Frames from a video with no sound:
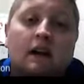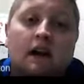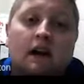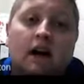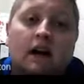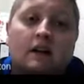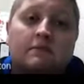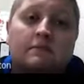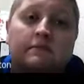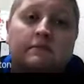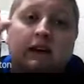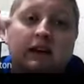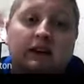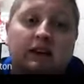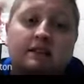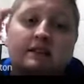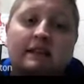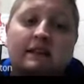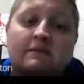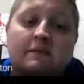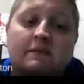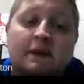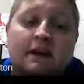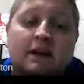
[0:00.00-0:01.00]
Like
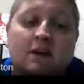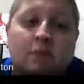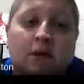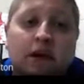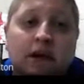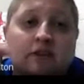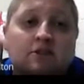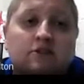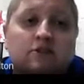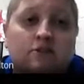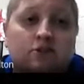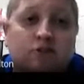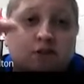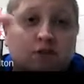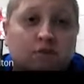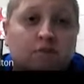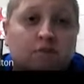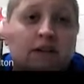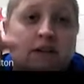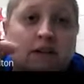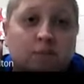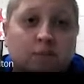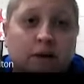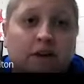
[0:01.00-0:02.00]
the same amount of pages
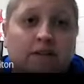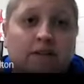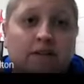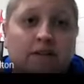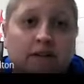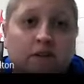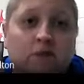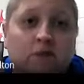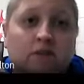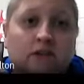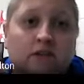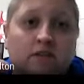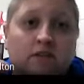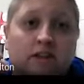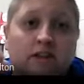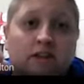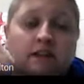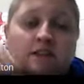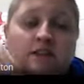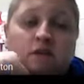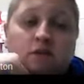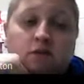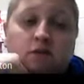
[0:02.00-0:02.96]
should be about the equivalent.